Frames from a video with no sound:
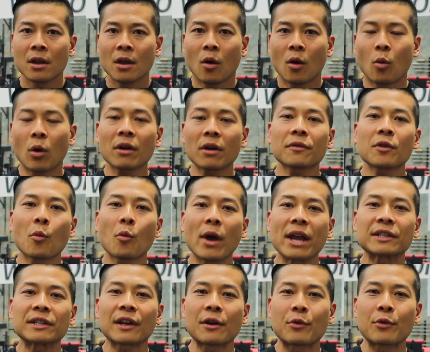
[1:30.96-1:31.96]
One of the
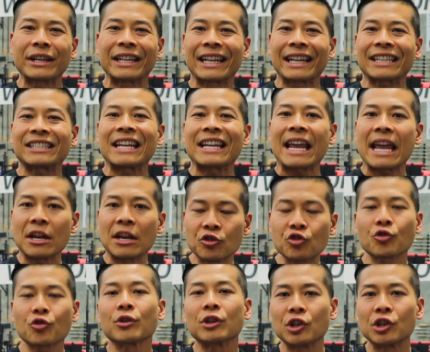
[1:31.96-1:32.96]
ways I really like to
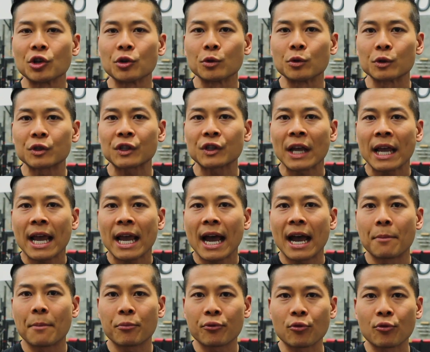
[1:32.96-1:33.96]
introduce
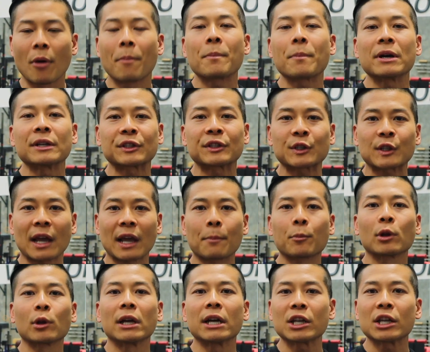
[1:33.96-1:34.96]
a proper
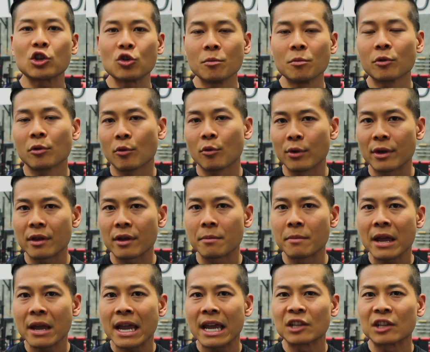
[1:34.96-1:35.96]
scapular-humeral rhythm
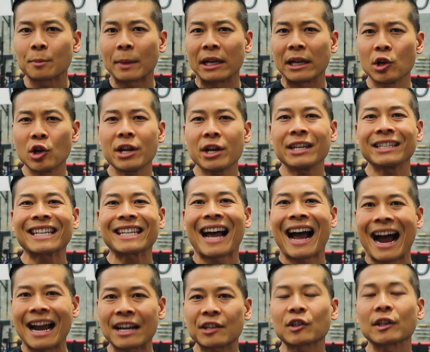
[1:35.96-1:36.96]
is by learning to
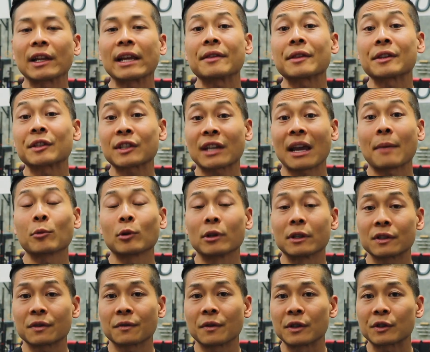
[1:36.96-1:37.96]
isolate the
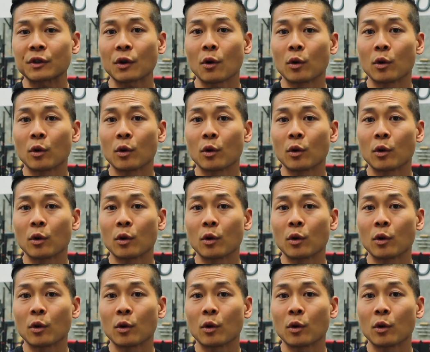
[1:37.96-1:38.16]
scapulars first.